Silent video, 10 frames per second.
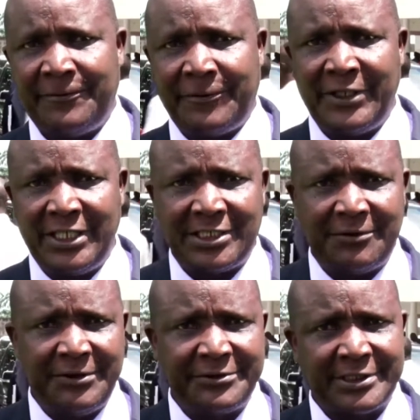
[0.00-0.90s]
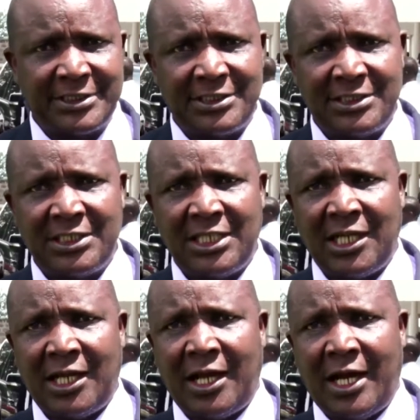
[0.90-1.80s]
for the interviews,
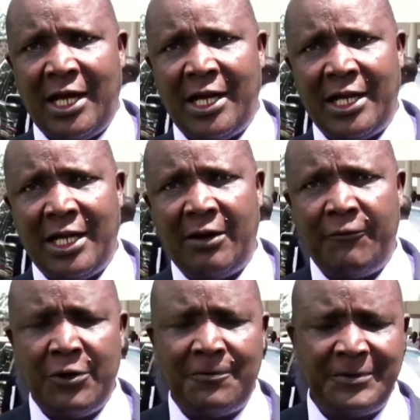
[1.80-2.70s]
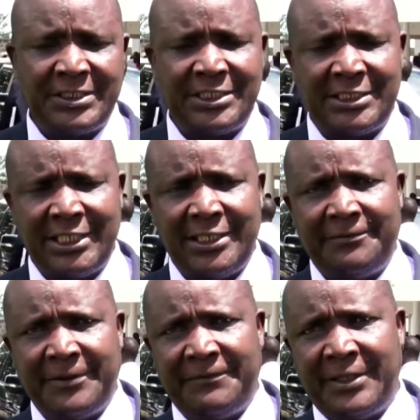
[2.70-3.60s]
and we
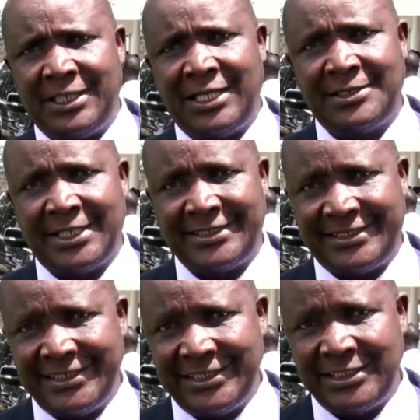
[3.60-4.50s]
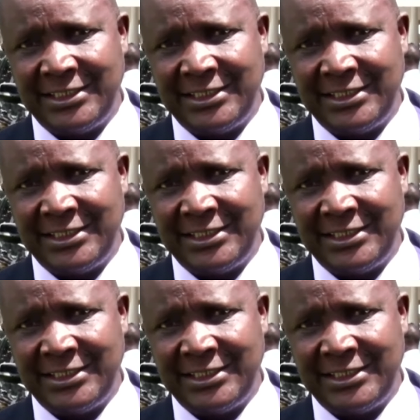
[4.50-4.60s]
visited 530.